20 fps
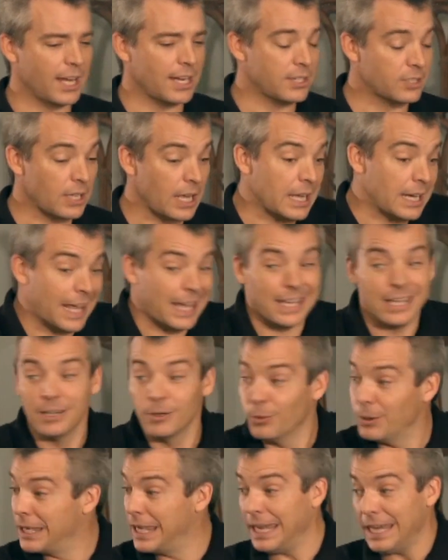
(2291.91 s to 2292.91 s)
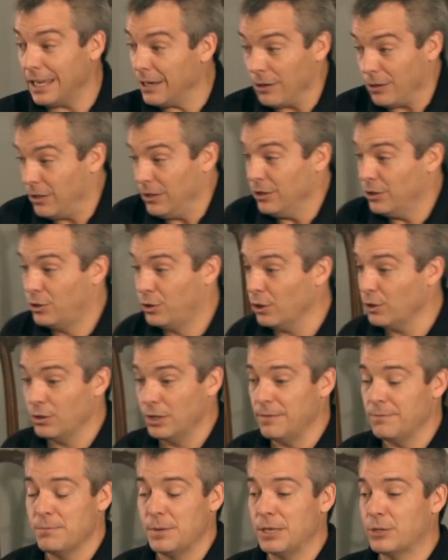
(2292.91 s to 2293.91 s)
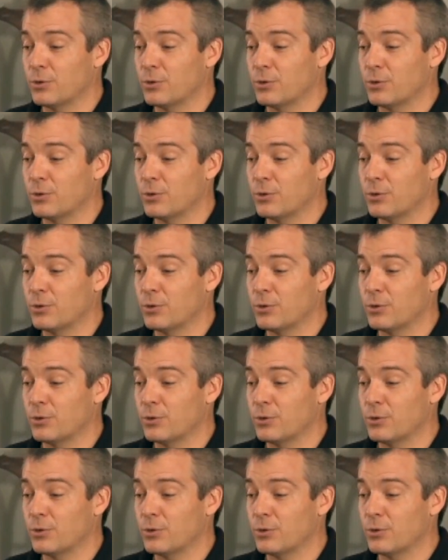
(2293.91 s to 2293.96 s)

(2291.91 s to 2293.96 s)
And he's saying, hey, we can't, you shouldn't even